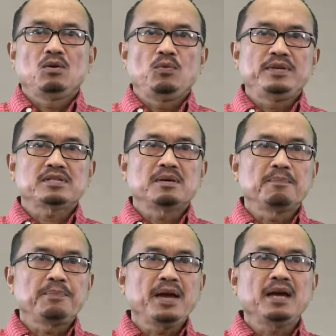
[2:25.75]
which
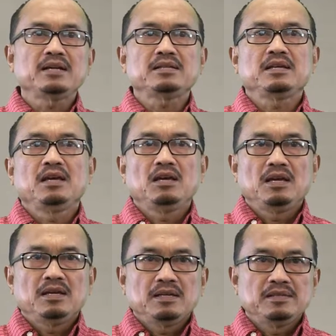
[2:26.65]
compares
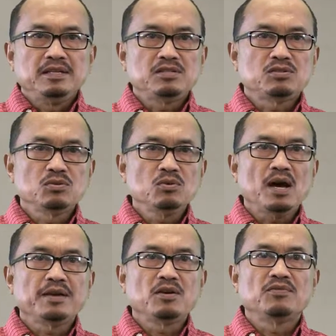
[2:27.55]
these two
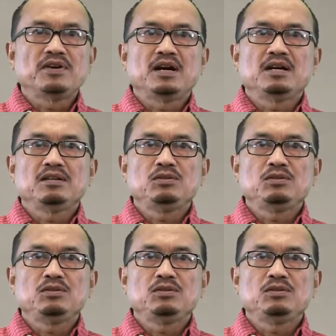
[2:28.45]
ANOVA